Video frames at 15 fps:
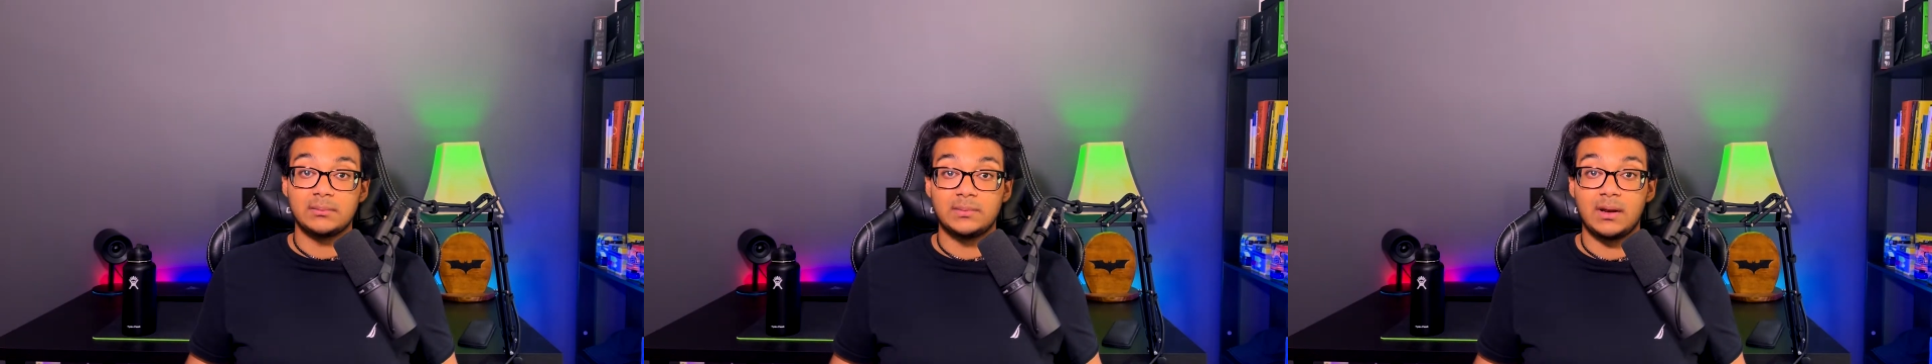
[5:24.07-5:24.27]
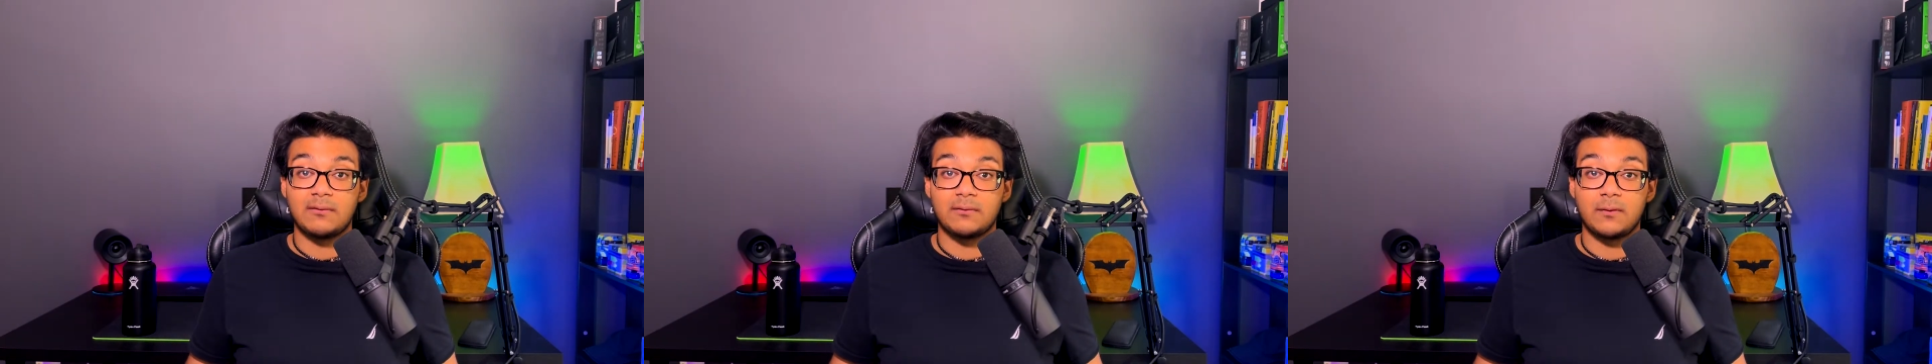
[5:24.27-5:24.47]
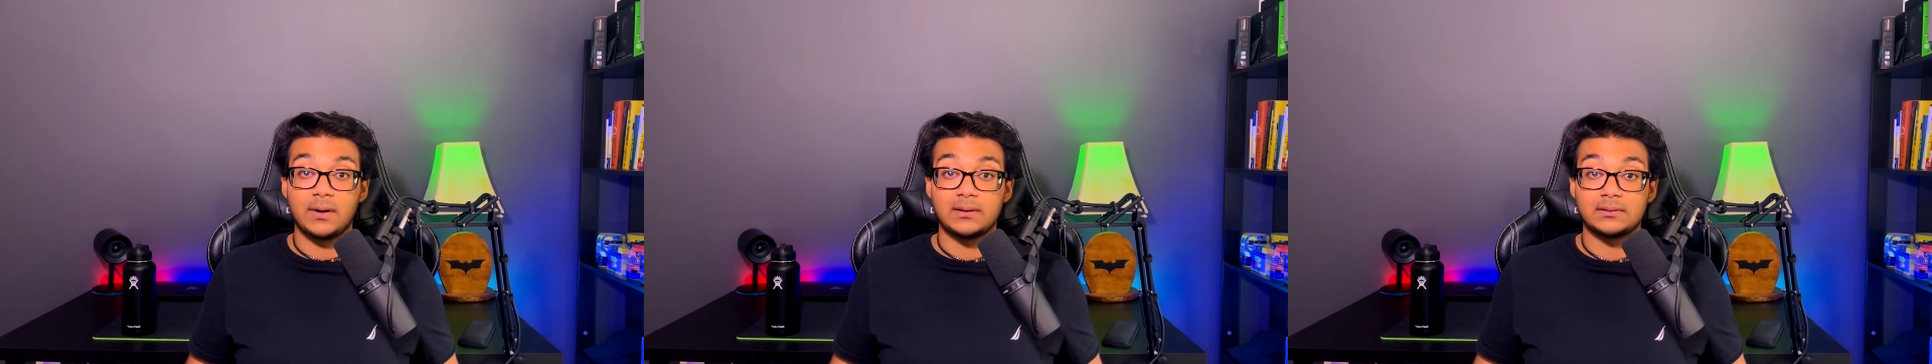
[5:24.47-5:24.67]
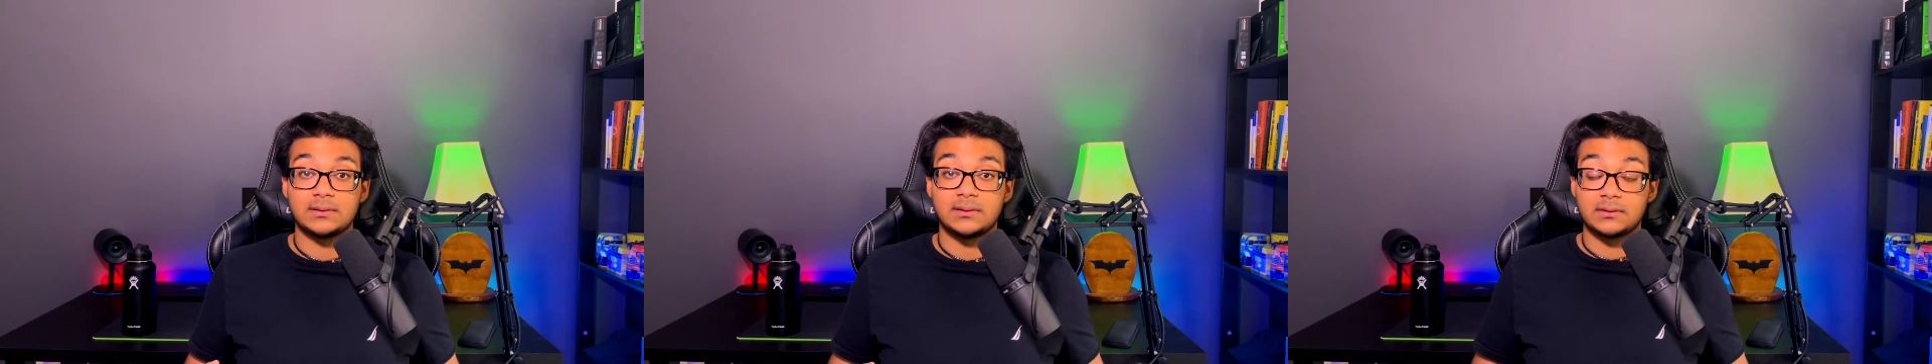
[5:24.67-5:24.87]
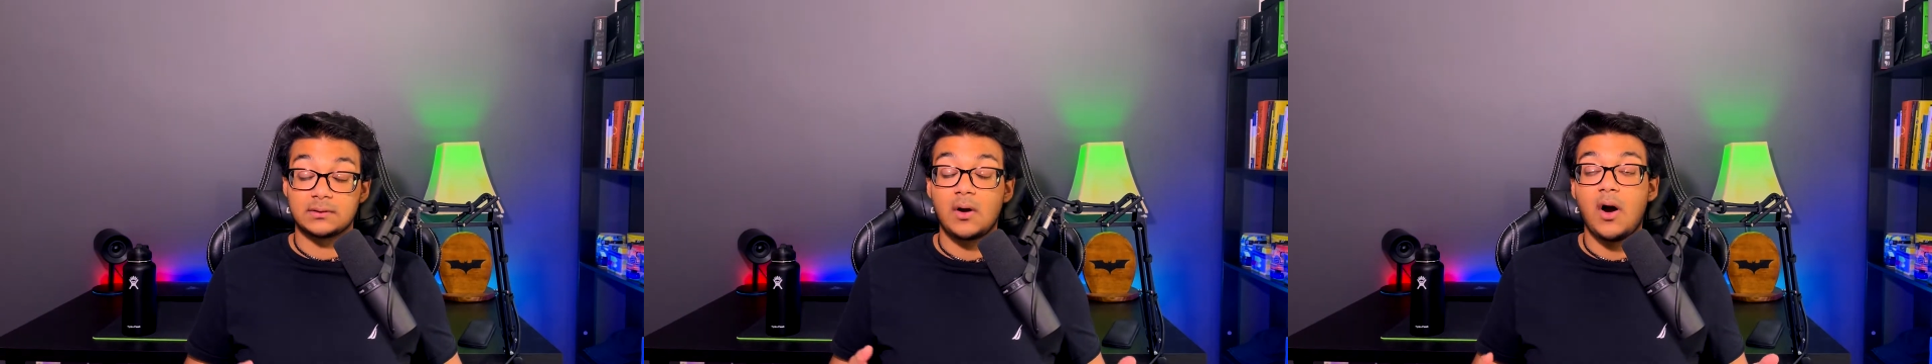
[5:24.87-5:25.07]
deprivation
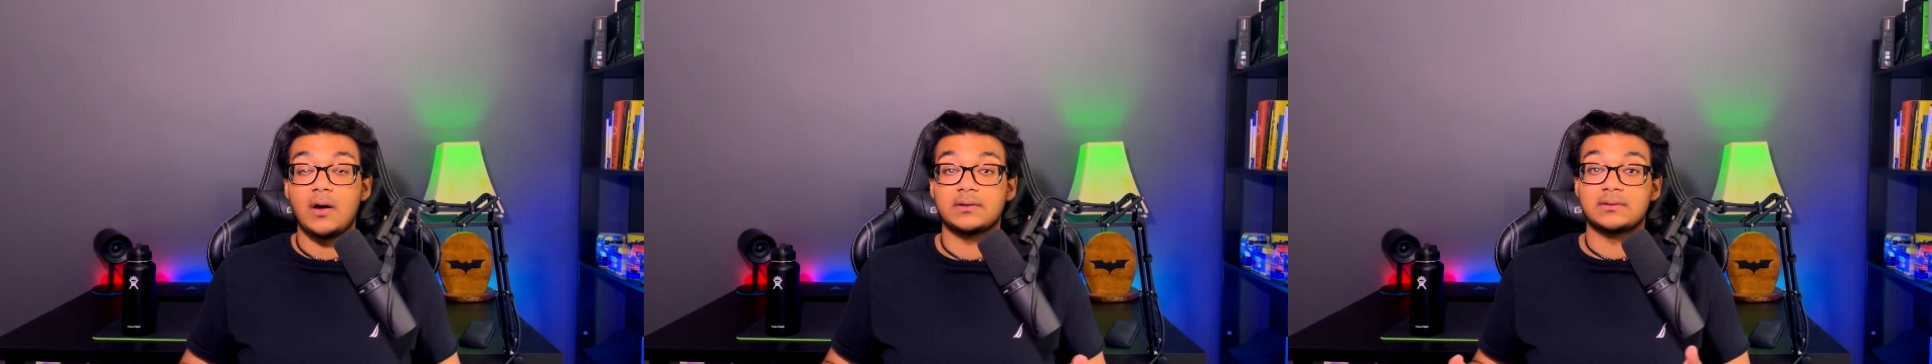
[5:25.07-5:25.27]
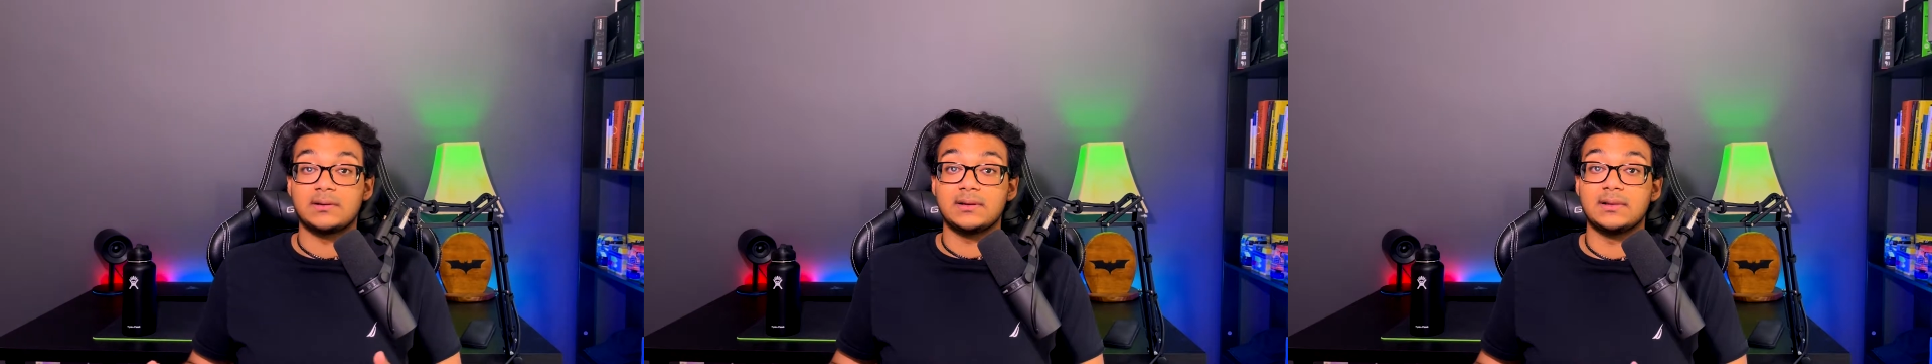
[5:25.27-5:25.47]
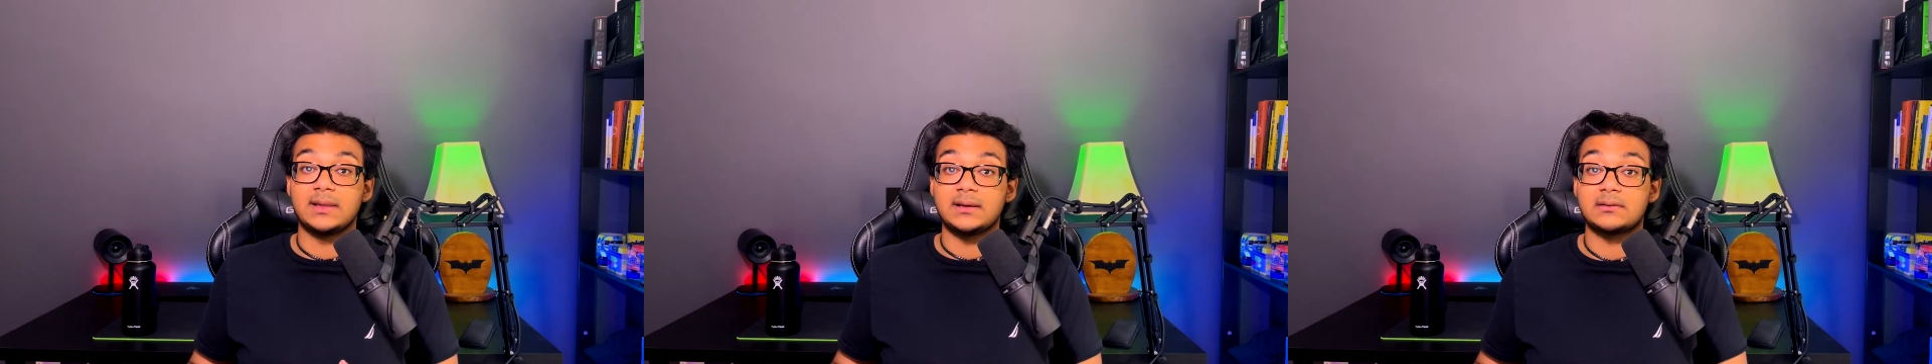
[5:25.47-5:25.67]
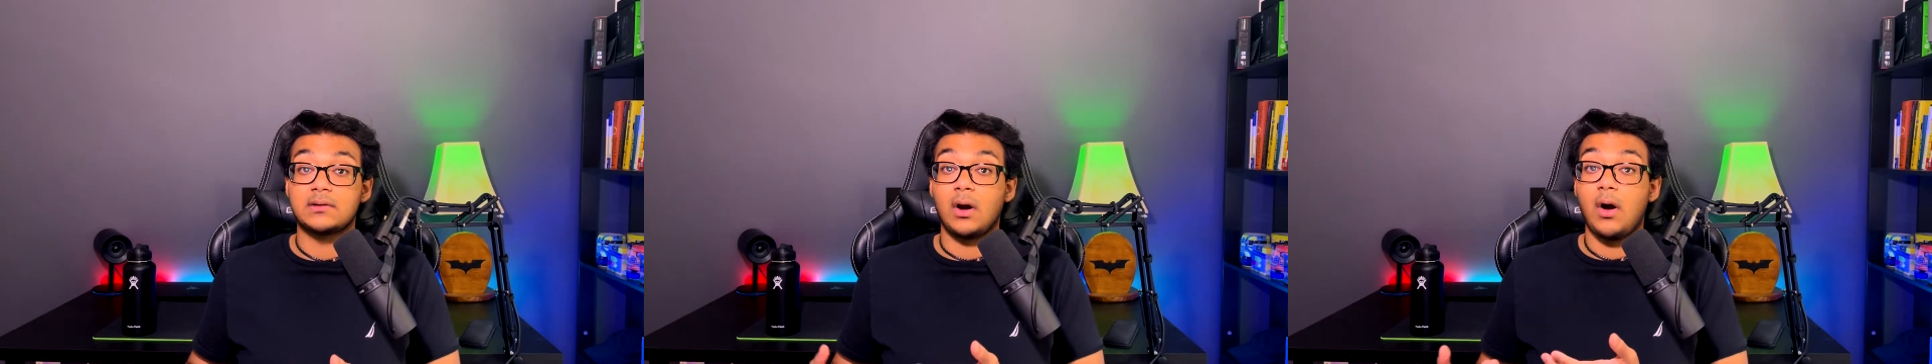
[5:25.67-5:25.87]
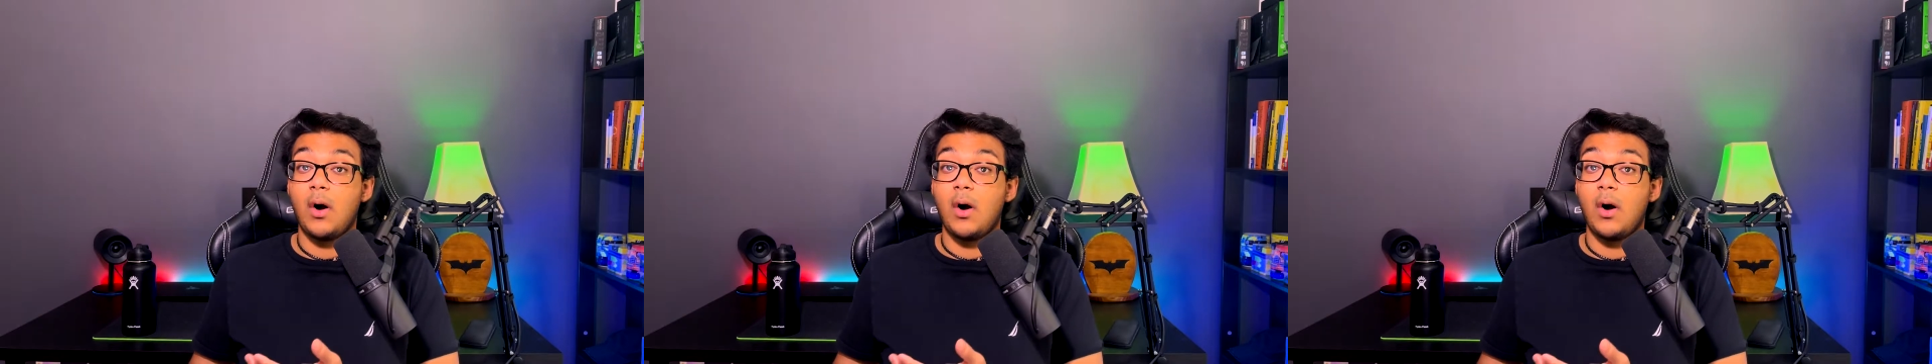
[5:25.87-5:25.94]
is causally linked to